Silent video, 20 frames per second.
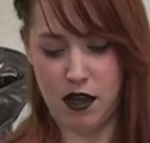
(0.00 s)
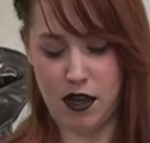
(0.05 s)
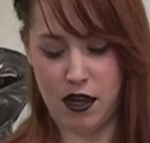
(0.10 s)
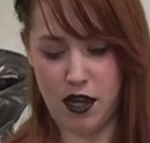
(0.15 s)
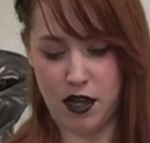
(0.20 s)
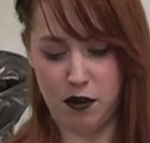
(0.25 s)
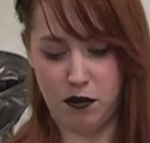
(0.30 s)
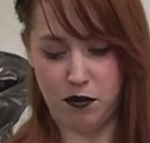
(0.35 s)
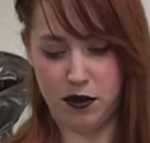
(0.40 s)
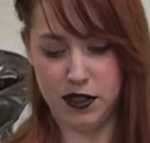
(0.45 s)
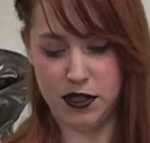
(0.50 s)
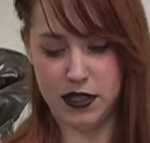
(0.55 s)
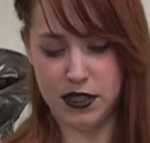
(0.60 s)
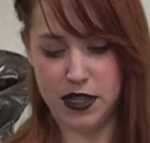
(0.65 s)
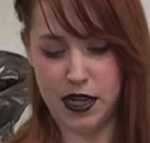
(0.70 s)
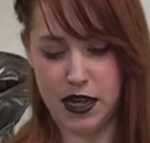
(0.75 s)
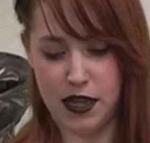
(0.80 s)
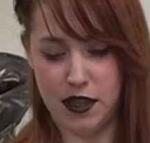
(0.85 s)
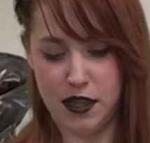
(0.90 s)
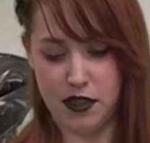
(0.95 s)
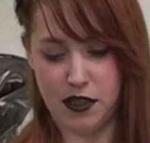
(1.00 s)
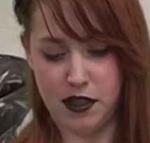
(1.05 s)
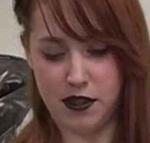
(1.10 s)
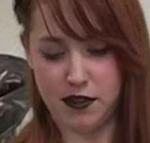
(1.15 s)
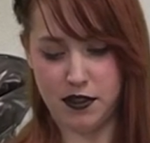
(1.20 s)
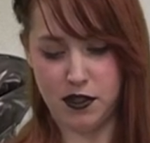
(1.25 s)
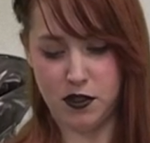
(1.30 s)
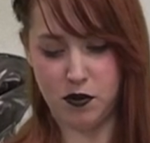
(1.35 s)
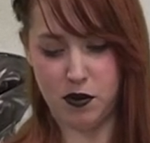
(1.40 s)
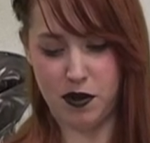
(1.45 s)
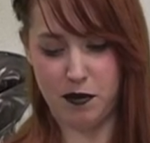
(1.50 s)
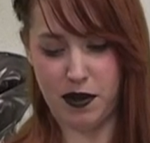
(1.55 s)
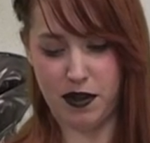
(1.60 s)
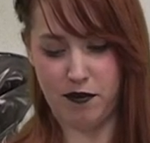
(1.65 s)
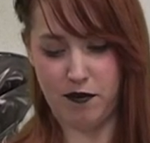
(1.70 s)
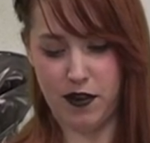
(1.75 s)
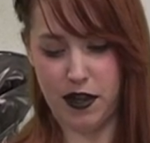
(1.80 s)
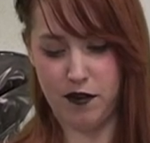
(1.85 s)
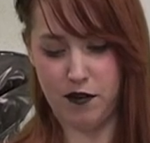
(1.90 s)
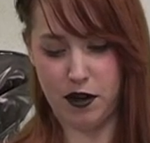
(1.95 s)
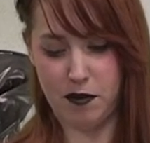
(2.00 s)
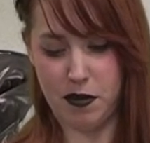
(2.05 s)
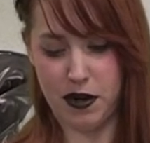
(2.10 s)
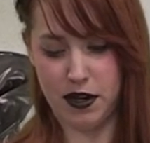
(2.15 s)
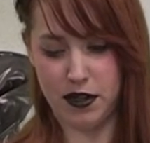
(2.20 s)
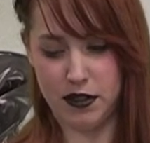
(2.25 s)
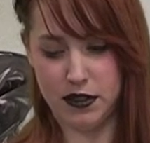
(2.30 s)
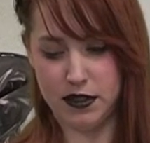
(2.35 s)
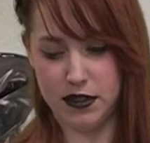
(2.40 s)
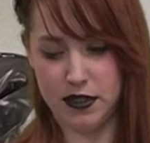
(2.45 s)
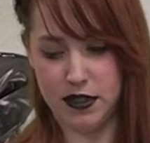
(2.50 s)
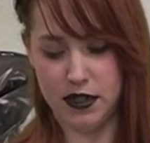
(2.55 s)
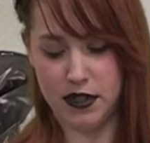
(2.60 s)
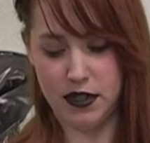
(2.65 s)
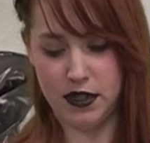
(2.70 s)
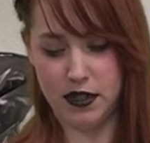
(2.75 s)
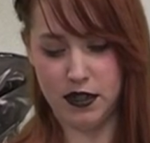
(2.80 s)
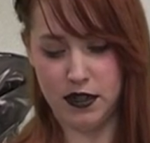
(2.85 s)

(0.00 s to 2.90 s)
I will say that this is one of my favorite parts